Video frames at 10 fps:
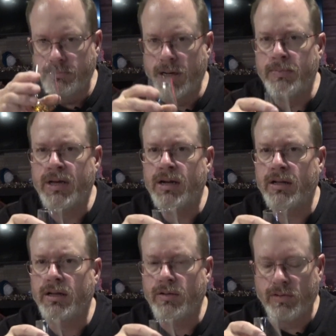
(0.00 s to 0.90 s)
but I'm getting
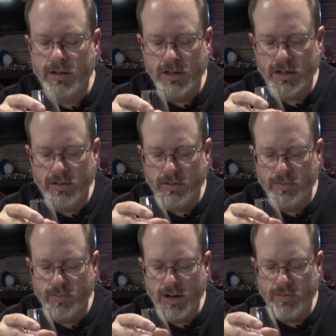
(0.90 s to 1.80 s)
a little
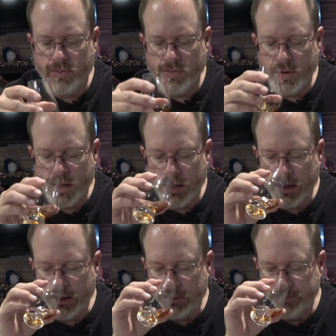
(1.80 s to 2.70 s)
red fruit, I
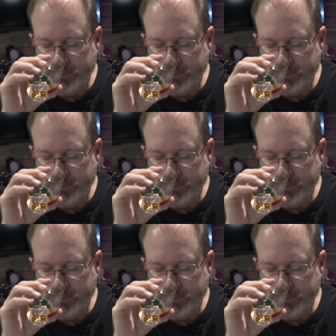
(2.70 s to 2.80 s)
think.